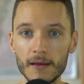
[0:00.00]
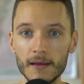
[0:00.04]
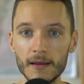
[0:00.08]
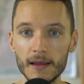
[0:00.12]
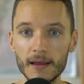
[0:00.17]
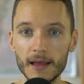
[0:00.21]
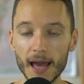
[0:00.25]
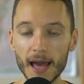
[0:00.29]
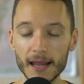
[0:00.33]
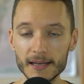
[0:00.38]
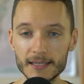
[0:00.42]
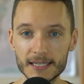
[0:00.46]

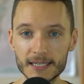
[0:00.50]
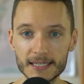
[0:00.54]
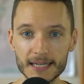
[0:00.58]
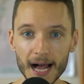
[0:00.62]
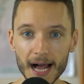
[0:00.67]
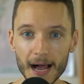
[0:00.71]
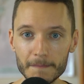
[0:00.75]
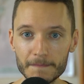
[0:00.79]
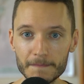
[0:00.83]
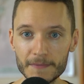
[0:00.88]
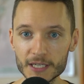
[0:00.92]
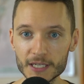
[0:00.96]
and
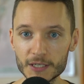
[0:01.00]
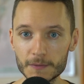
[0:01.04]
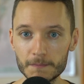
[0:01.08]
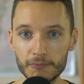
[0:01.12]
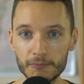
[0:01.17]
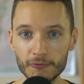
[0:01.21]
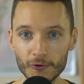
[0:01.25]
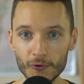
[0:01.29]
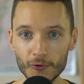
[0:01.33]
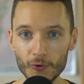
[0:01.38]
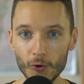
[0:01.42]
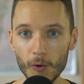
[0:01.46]
stop this
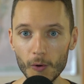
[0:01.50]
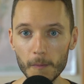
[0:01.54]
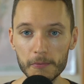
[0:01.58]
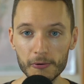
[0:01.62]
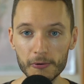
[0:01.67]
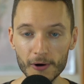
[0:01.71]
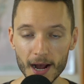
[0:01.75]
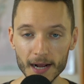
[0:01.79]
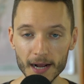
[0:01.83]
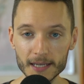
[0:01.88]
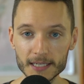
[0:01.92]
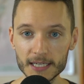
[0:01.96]
brutal
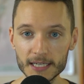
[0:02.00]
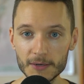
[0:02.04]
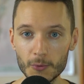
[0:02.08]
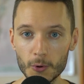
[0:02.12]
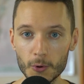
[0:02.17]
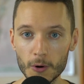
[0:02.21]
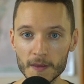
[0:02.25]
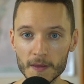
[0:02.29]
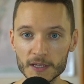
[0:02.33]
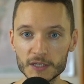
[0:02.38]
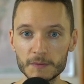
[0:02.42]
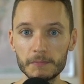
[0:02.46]
proxy
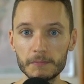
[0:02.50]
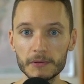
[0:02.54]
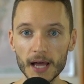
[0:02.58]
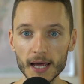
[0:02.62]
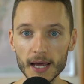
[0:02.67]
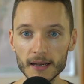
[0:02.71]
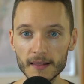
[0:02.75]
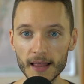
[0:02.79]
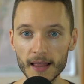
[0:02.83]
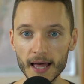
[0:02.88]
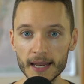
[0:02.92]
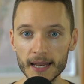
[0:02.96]
war, this
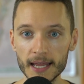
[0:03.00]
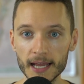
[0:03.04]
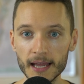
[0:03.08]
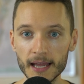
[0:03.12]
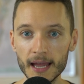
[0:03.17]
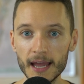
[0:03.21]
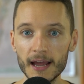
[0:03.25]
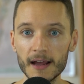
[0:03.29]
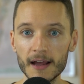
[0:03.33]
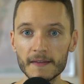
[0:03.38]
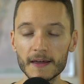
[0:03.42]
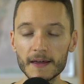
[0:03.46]
bloodletting
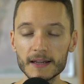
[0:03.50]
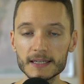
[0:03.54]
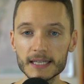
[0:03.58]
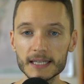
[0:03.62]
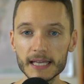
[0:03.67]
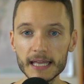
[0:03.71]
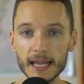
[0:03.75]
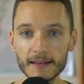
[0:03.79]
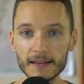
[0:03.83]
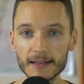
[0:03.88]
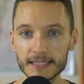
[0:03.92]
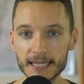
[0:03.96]
that is
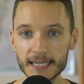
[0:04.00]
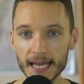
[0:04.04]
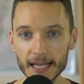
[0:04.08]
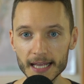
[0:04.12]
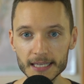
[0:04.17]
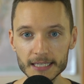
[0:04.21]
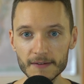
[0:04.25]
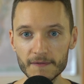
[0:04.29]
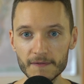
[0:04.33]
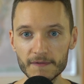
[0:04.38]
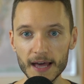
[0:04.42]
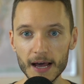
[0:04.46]
leading to
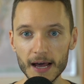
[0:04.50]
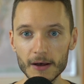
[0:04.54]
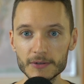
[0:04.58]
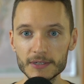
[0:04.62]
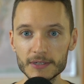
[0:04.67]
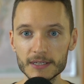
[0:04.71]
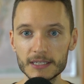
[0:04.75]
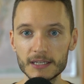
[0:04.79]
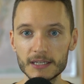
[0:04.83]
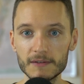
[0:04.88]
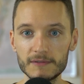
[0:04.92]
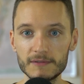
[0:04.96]
tens of
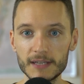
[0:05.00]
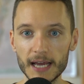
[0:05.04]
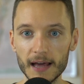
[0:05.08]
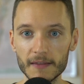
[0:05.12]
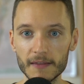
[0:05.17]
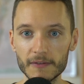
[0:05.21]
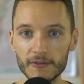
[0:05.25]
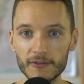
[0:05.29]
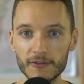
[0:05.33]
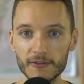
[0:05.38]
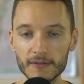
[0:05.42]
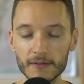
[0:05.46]
thousands of
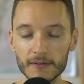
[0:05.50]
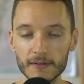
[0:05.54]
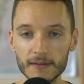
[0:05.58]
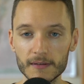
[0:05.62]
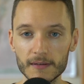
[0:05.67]
deaths.